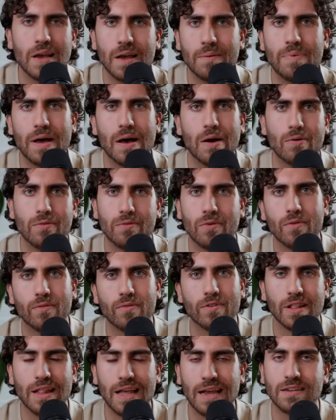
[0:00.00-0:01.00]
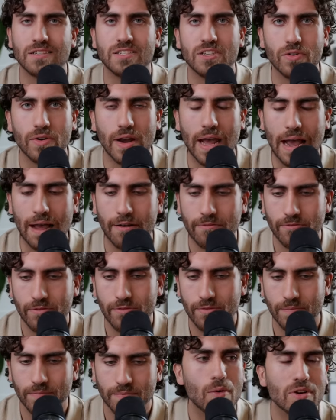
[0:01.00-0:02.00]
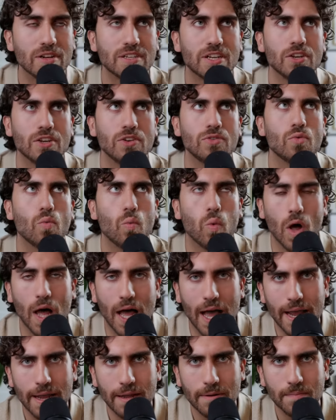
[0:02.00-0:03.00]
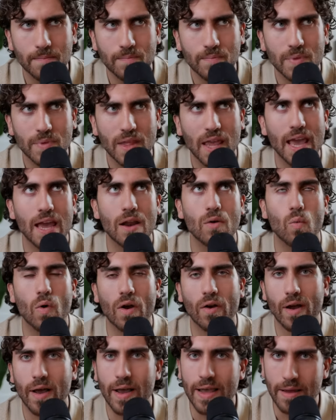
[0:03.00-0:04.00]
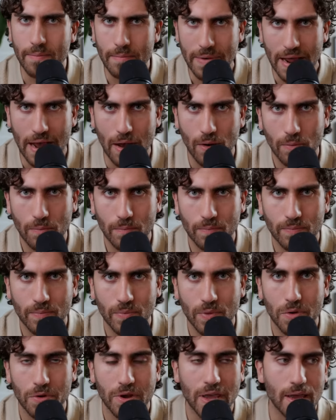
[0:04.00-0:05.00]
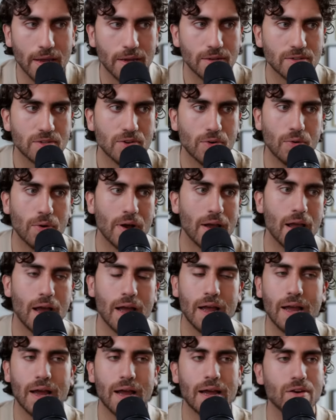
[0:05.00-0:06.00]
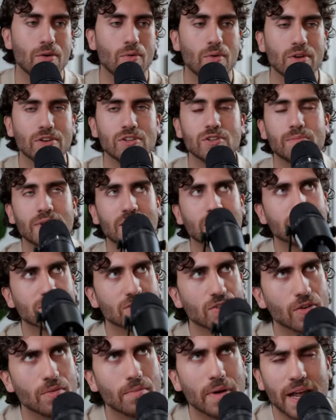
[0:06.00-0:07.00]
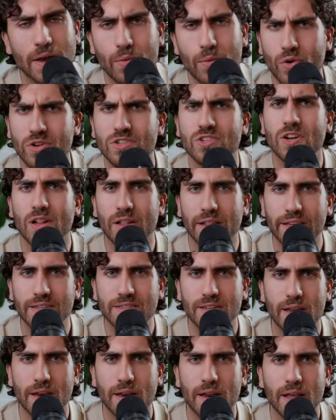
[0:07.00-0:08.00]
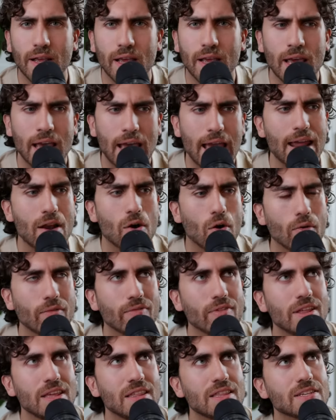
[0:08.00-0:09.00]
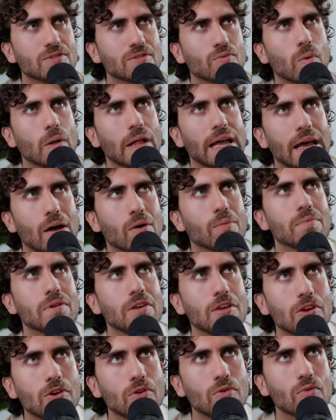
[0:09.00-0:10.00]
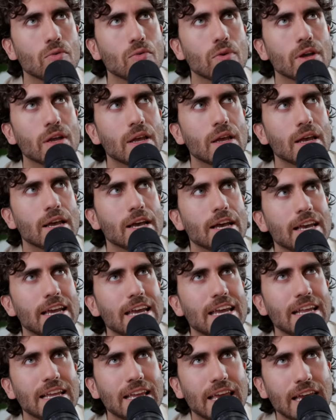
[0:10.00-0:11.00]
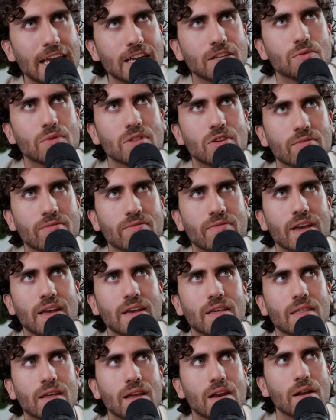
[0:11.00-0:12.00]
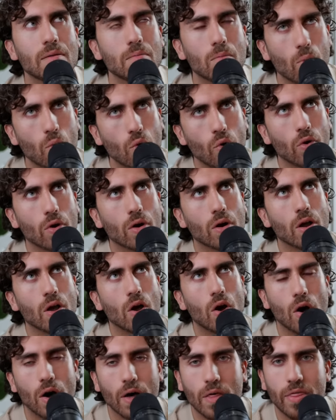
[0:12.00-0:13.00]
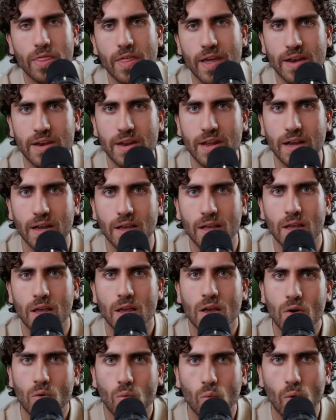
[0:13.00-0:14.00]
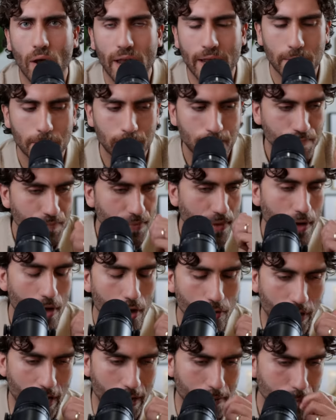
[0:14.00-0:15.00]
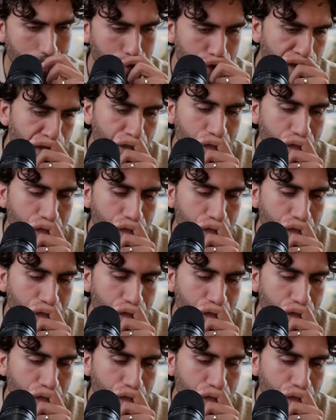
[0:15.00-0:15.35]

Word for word: about over the last year and a half. I want to tell you why and where I am now. Okay, so I, I, I, don't want you to be concerned, but I want you to listen. And hopefully, this will help you engage with your faith in a more authentic way. Okay.